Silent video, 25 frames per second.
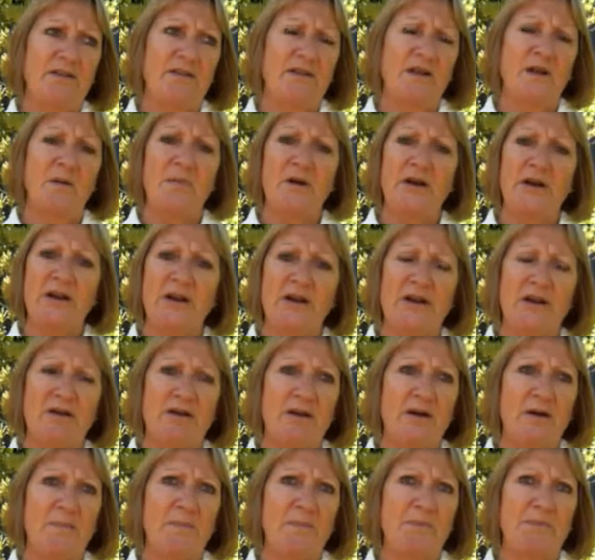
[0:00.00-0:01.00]

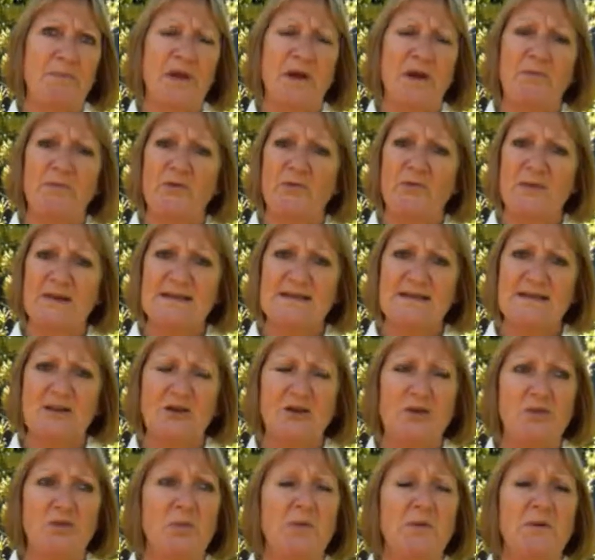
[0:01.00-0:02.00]
America a couple of weeks
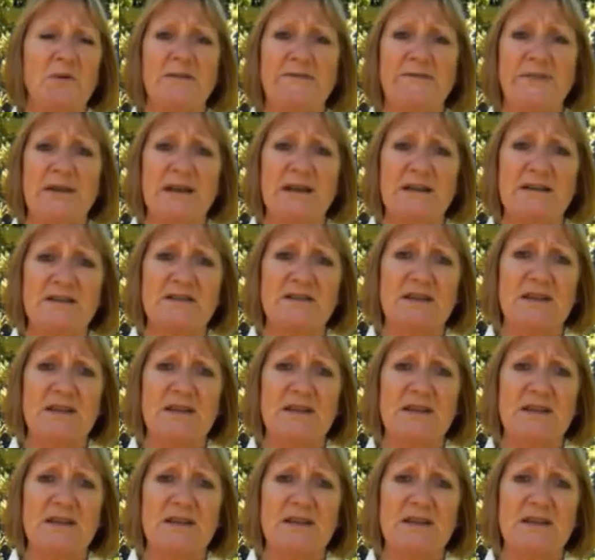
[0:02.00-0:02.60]
ago we were in Vegas